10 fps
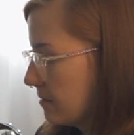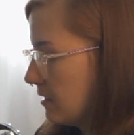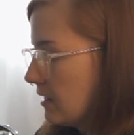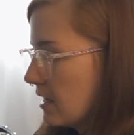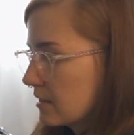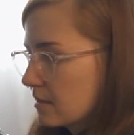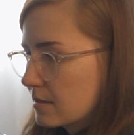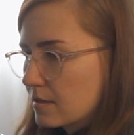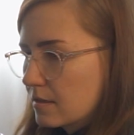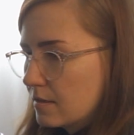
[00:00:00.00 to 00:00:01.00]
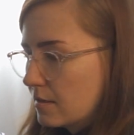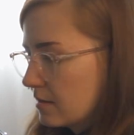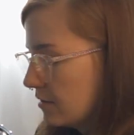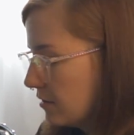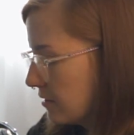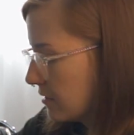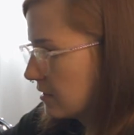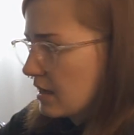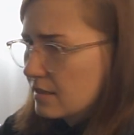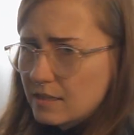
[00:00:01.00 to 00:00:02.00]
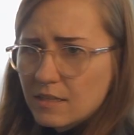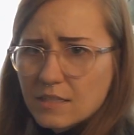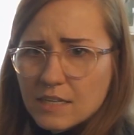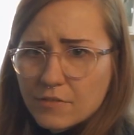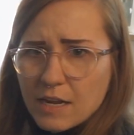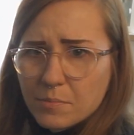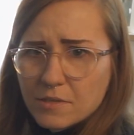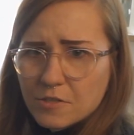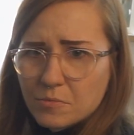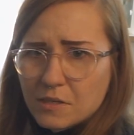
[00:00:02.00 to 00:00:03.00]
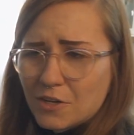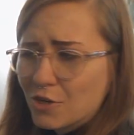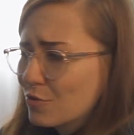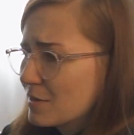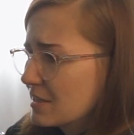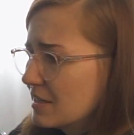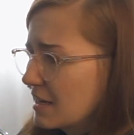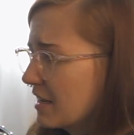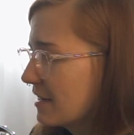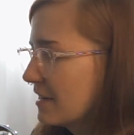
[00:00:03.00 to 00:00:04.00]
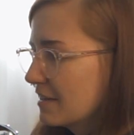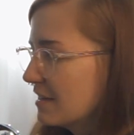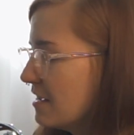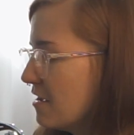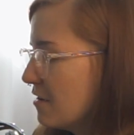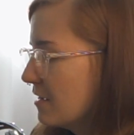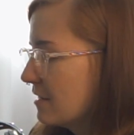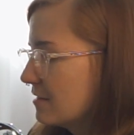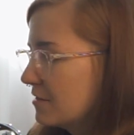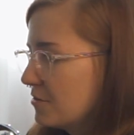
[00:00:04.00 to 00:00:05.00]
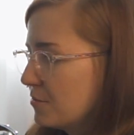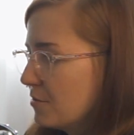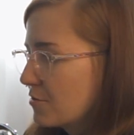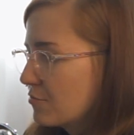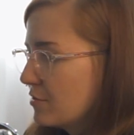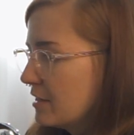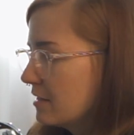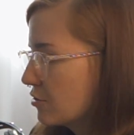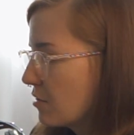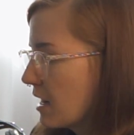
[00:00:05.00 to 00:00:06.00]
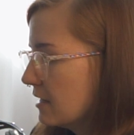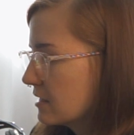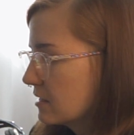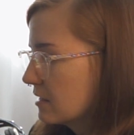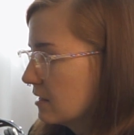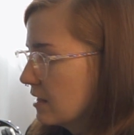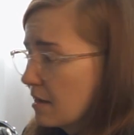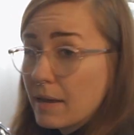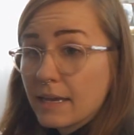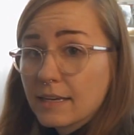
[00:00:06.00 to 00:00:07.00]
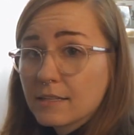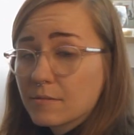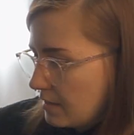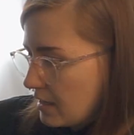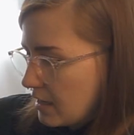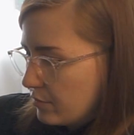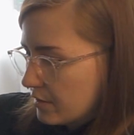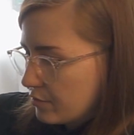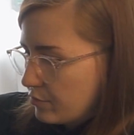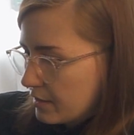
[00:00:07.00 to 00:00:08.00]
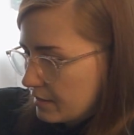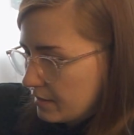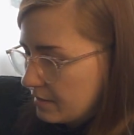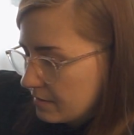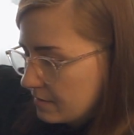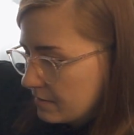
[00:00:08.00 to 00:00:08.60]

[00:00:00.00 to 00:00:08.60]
Yes, good. I think this never happens to me. I always need like 2 or 3 tries until I make it. I will quickly